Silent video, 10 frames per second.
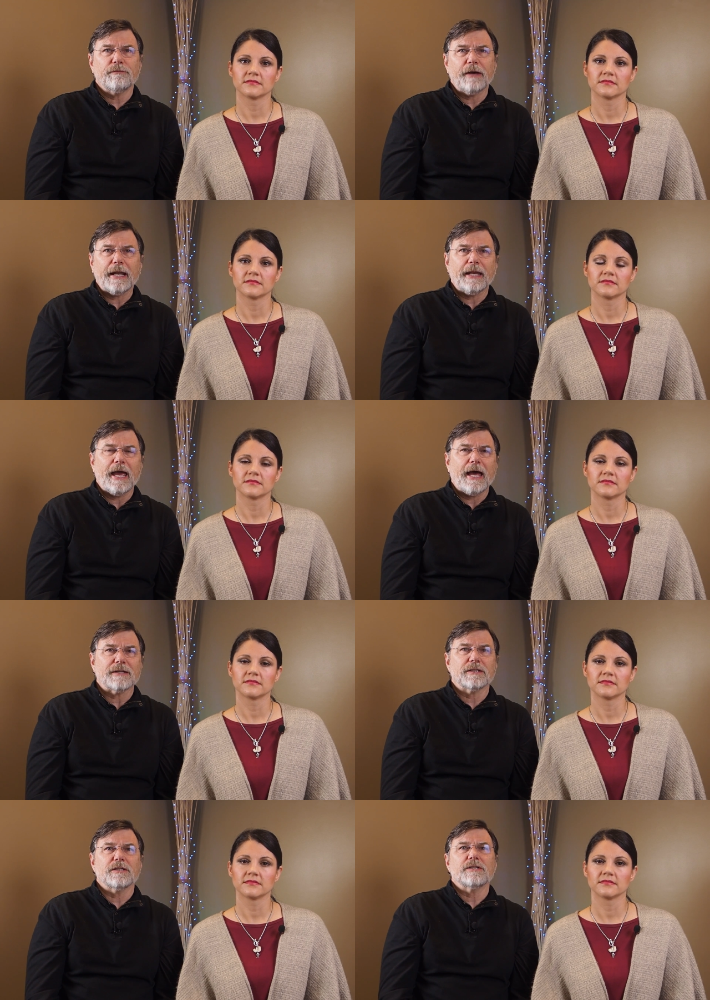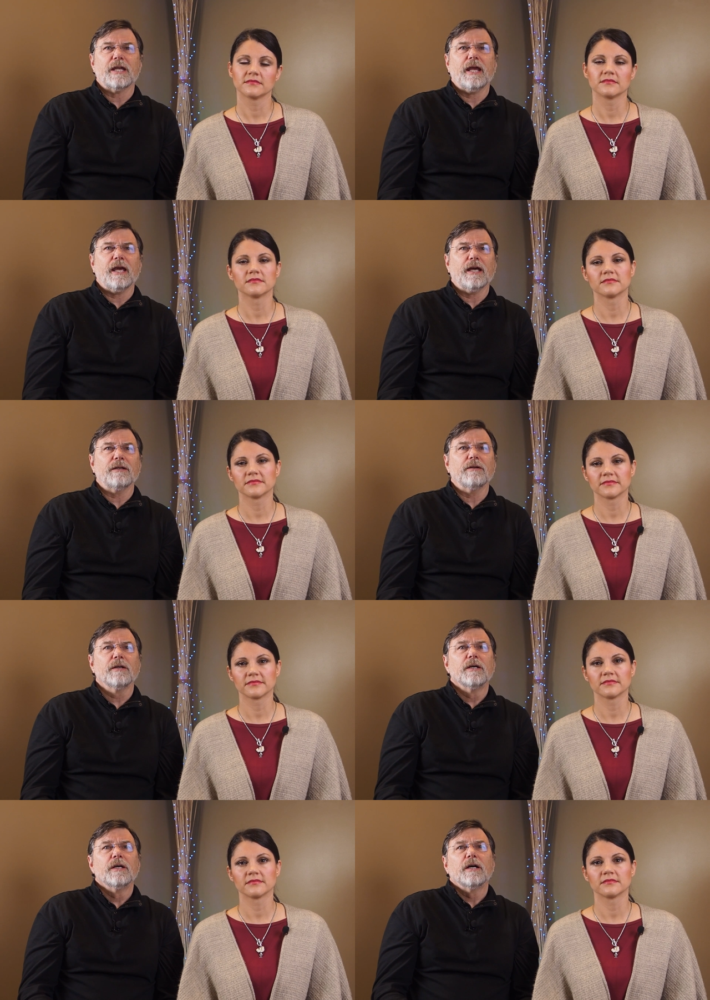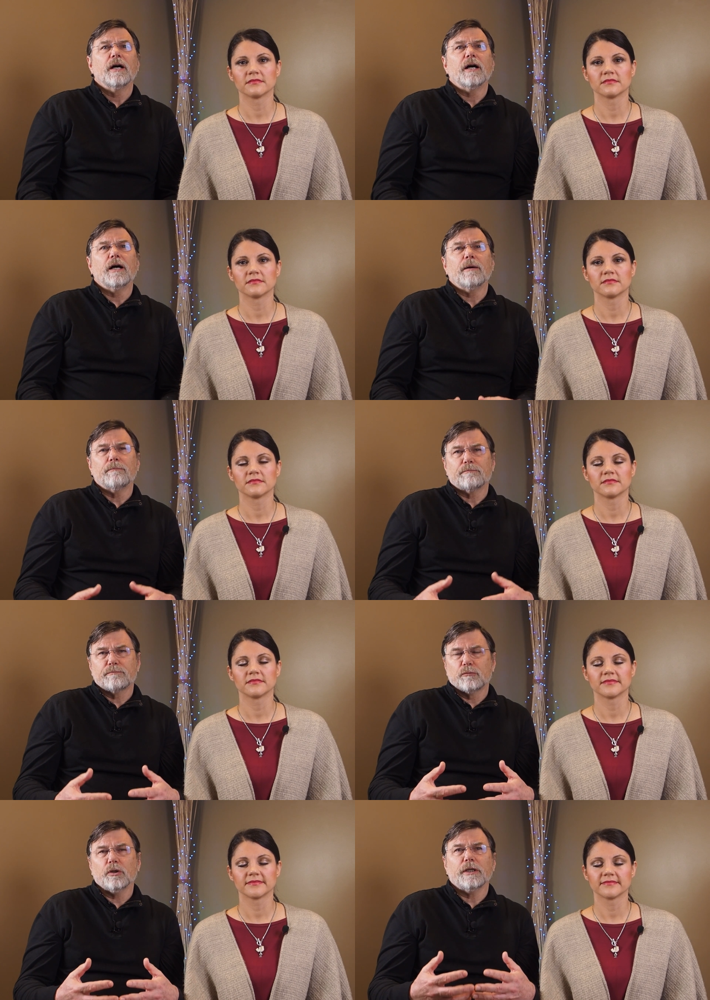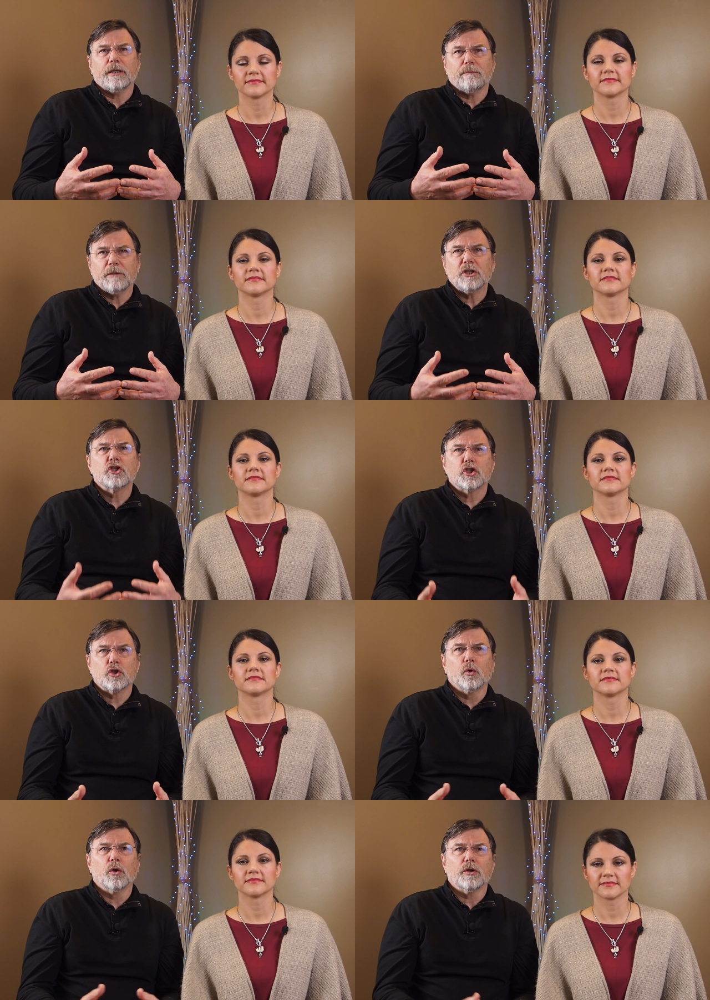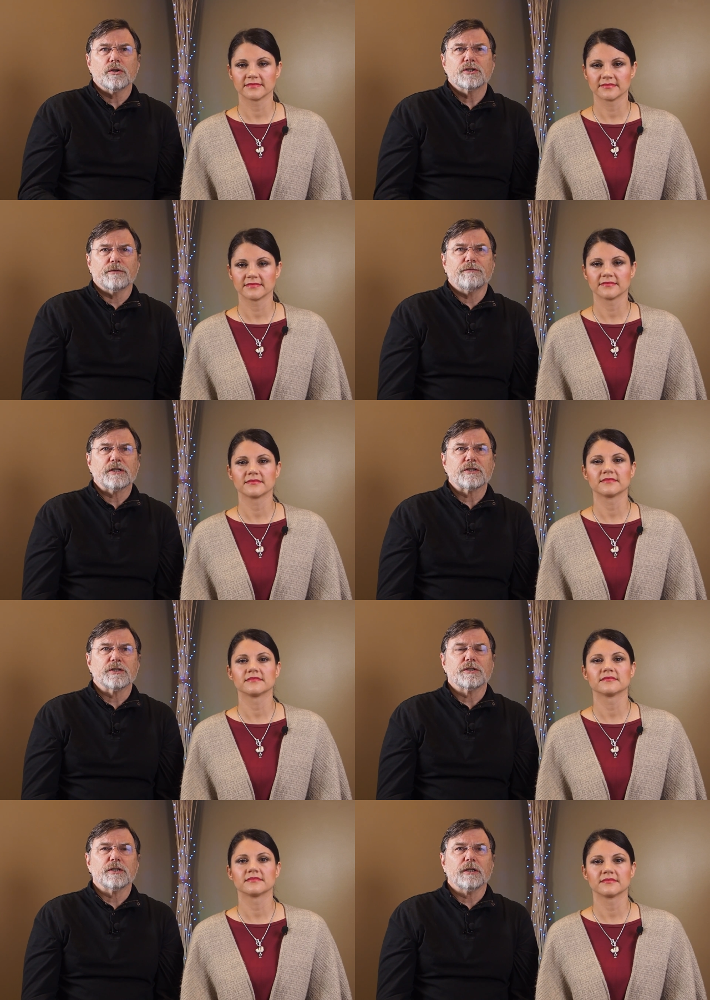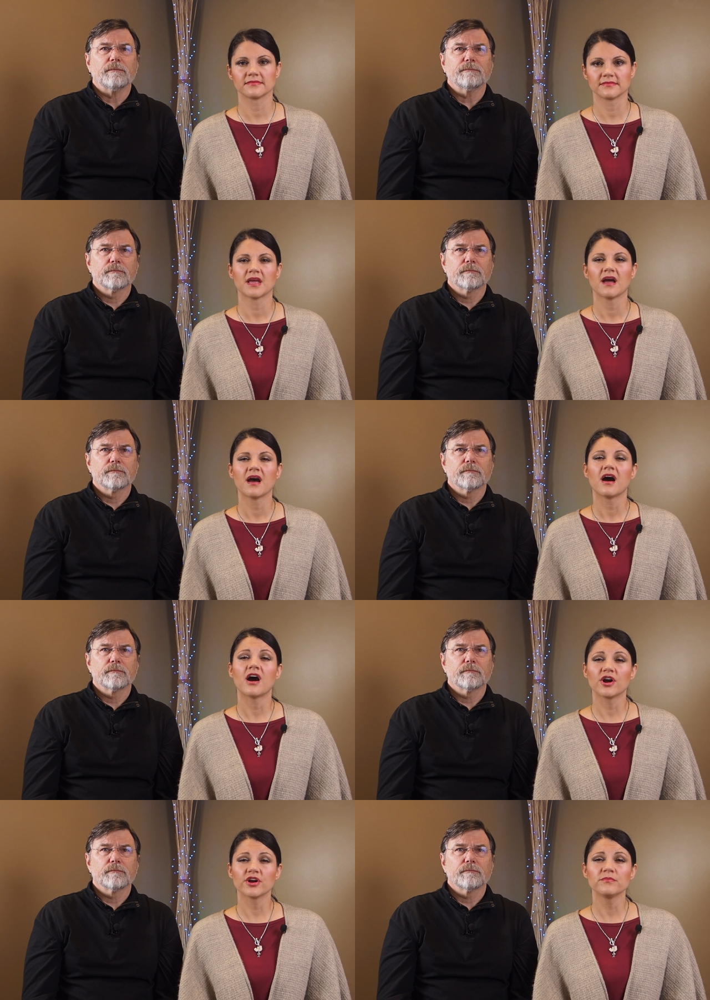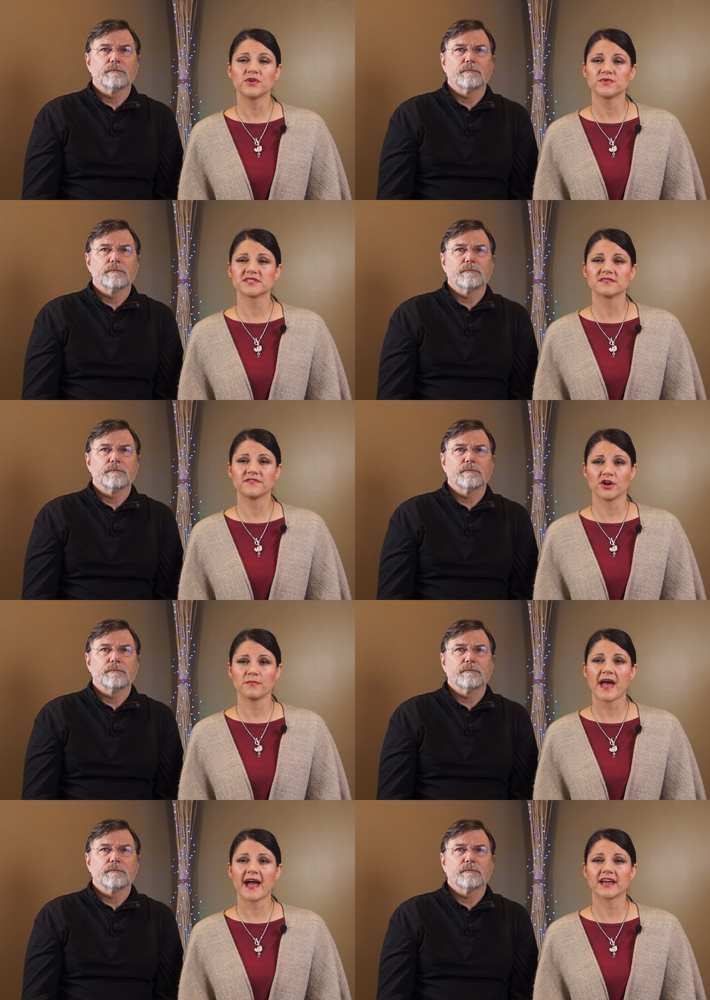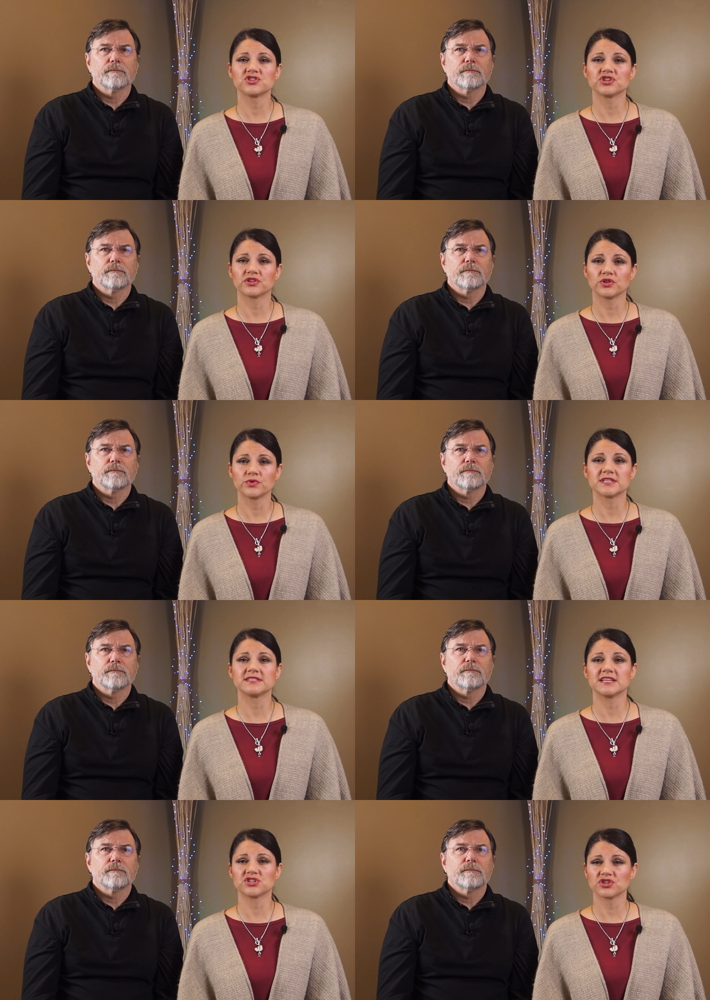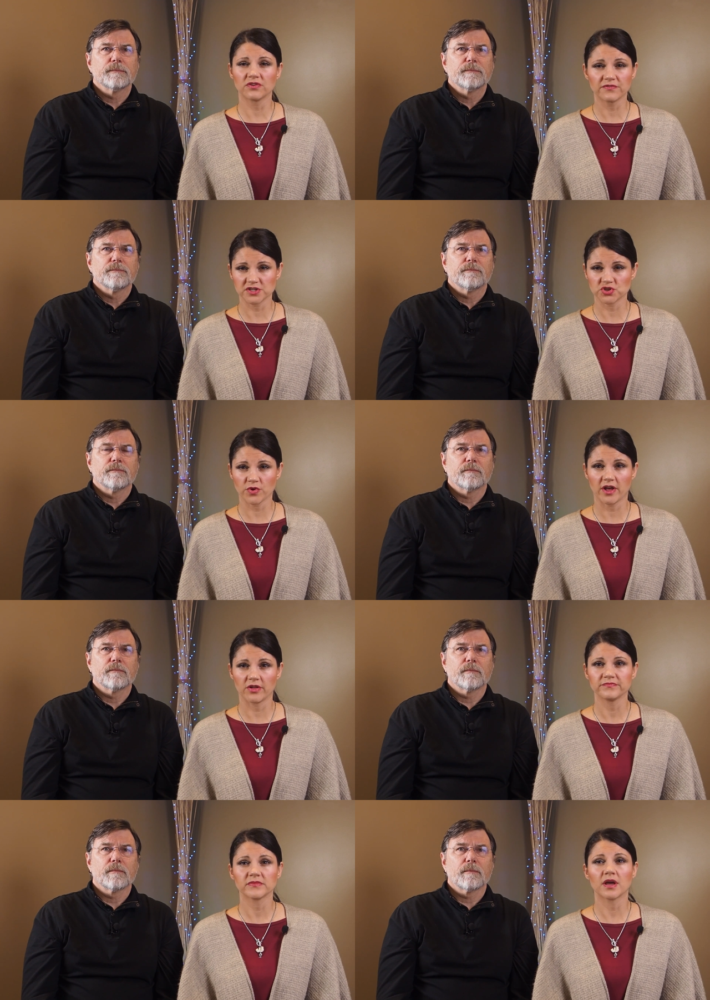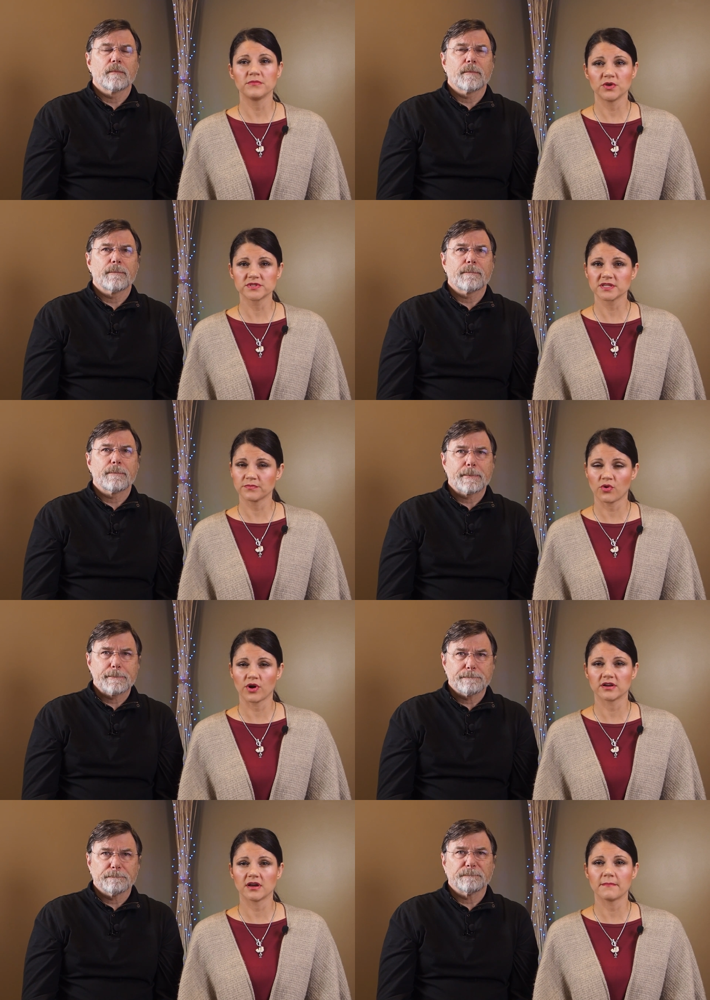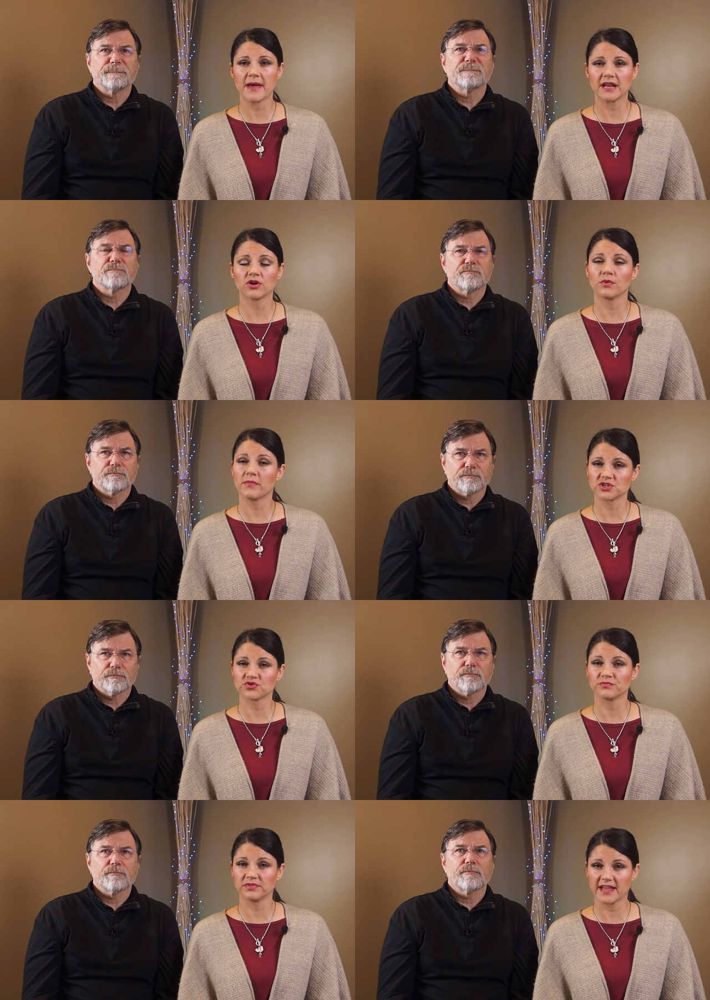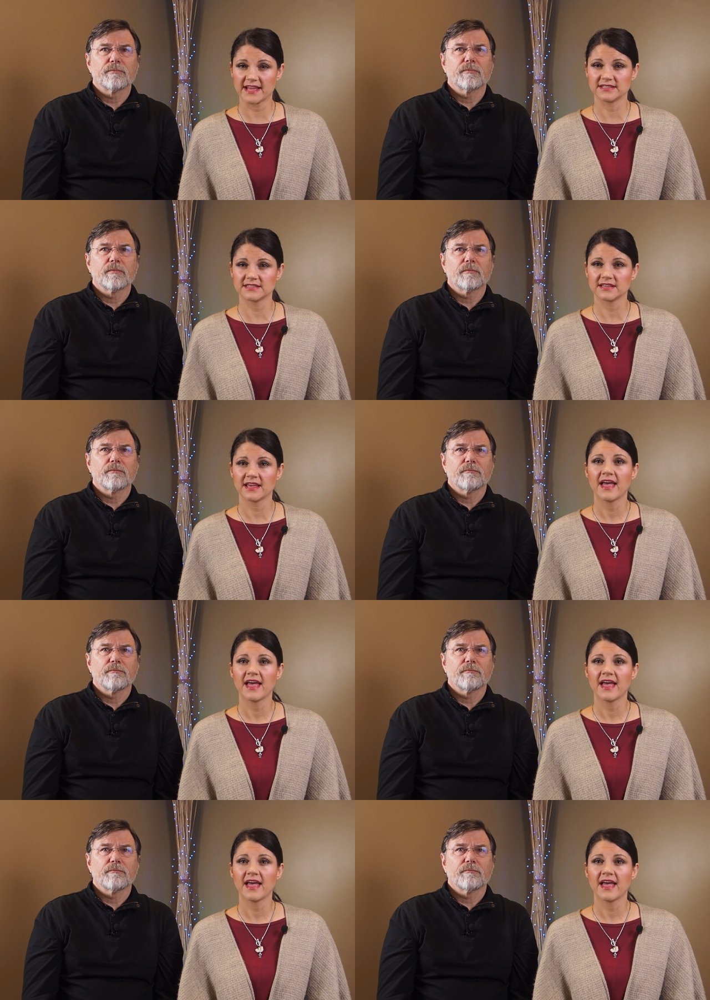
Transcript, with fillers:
Speaker 1: fatty acids, and really ensure sufficiency.
Speaker 2: Our Immune Severe package includes additional fish oil, immune support, a medical mushroom blend,